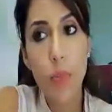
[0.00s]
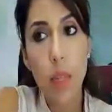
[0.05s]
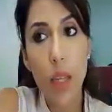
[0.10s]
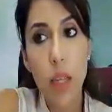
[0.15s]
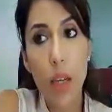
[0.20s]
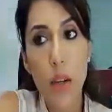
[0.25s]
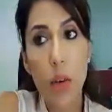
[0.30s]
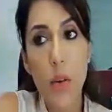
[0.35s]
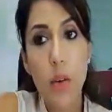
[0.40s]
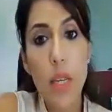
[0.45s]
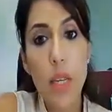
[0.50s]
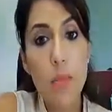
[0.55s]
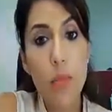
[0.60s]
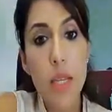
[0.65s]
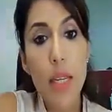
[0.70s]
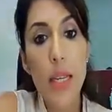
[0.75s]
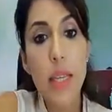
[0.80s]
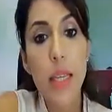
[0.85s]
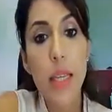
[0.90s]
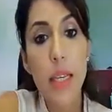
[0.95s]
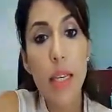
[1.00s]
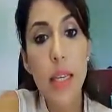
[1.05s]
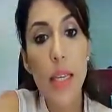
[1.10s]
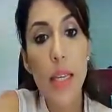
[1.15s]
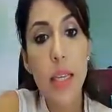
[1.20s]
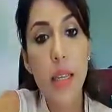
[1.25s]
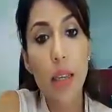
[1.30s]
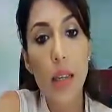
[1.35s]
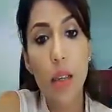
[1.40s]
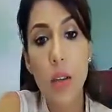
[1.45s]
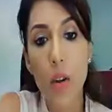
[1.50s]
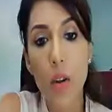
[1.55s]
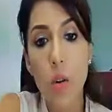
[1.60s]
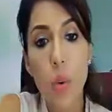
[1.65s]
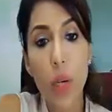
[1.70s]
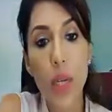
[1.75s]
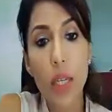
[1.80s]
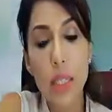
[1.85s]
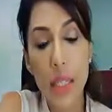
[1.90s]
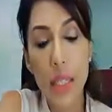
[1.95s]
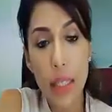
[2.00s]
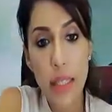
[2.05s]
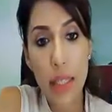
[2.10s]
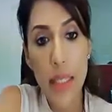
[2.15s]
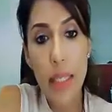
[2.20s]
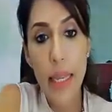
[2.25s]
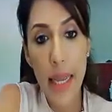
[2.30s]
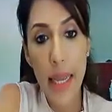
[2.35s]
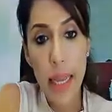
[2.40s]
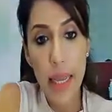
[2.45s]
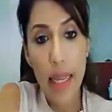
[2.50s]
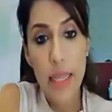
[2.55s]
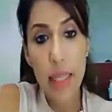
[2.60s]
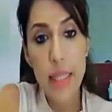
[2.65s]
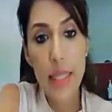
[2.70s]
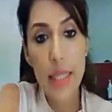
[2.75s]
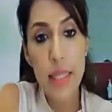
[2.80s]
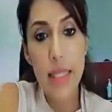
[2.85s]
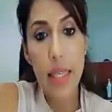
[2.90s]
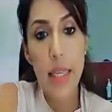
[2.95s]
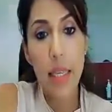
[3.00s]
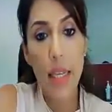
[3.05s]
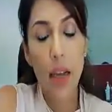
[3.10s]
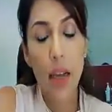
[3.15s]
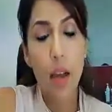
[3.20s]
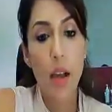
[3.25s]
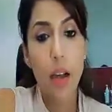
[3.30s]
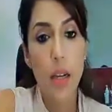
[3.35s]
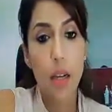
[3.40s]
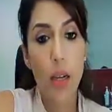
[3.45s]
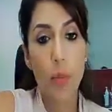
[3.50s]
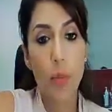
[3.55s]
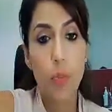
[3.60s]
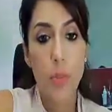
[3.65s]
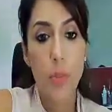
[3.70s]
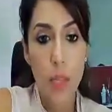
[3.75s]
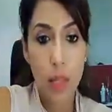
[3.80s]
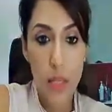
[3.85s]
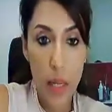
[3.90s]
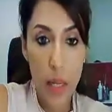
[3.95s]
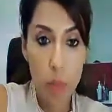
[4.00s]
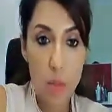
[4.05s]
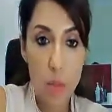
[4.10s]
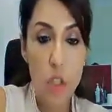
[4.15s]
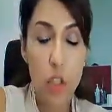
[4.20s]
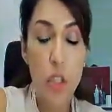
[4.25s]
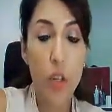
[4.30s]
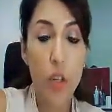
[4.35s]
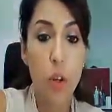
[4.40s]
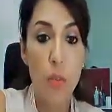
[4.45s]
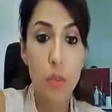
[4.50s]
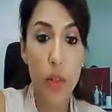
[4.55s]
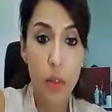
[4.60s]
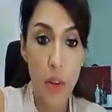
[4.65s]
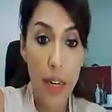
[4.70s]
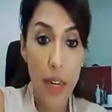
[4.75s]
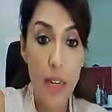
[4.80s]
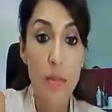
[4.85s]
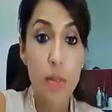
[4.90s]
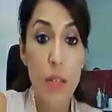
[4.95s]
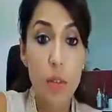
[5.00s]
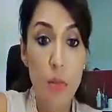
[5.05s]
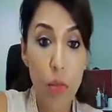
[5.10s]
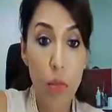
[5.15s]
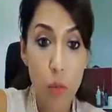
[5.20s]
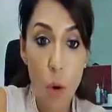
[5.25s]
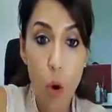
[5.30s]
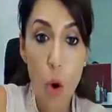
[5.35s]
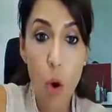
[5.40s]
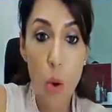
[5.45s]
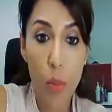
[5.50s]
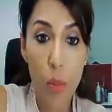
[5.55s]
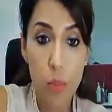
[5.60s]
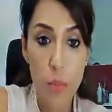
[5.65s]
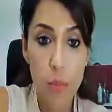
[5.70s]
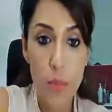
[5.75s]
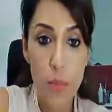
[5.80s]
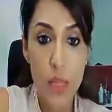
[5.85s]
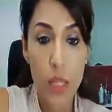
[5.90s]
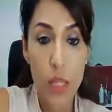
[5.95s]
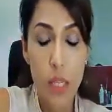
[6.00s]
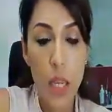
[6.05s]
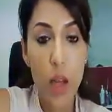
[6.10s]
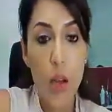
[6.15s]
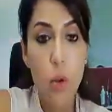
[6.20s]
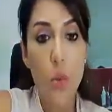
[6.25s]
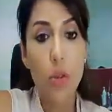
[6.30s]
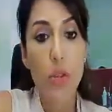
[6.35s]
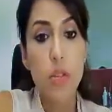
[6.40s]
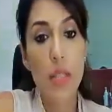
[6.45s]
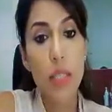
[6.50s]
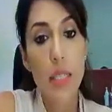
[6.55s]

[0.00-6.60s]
immediately, within 30 days, the submission of the relevant forms, which is